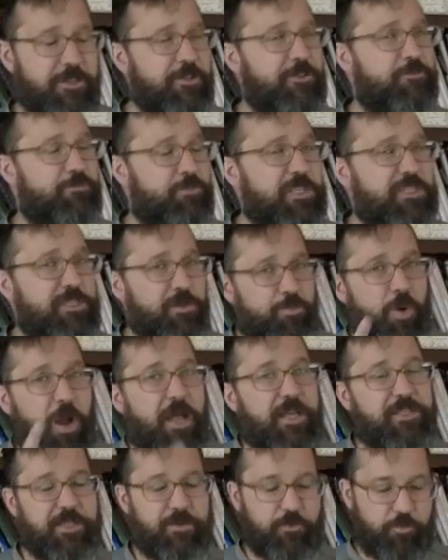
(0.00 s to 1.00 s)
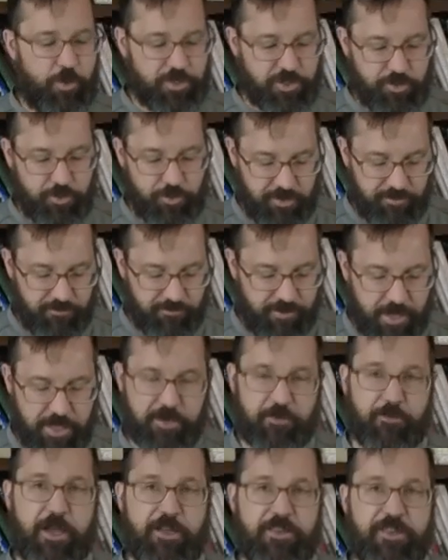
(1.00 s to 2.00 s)
You'd be surprised at what you can
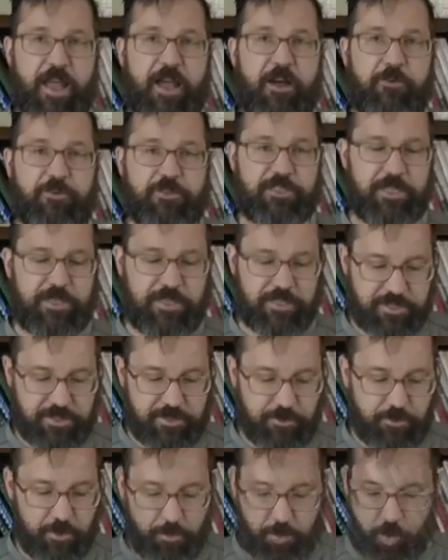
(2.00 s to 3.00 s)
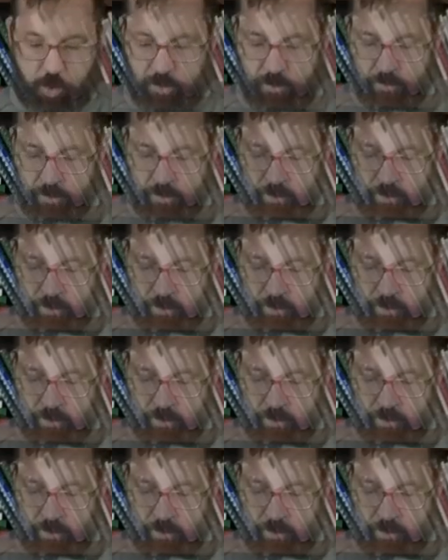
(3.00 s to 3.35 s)
find around the house that is suitable.